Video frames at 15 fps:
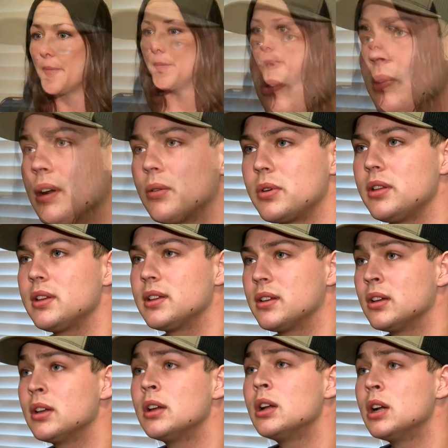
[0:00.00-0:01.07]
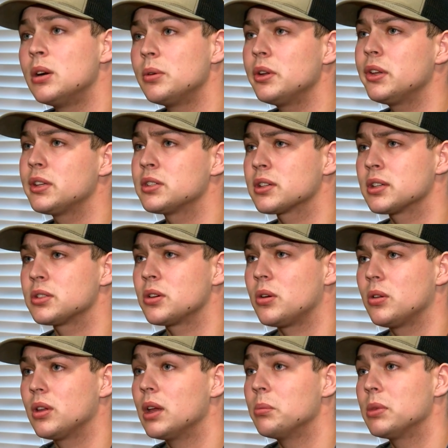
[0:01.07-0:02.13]
But it really, really took a
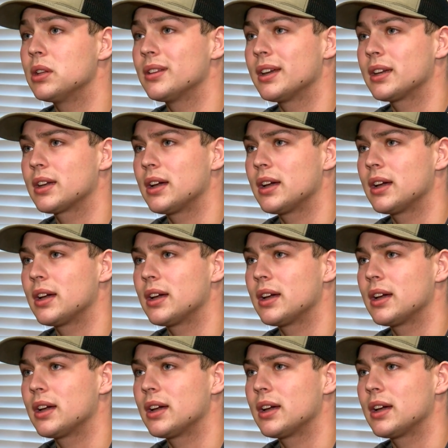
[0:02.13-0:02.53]
toll on me. Like,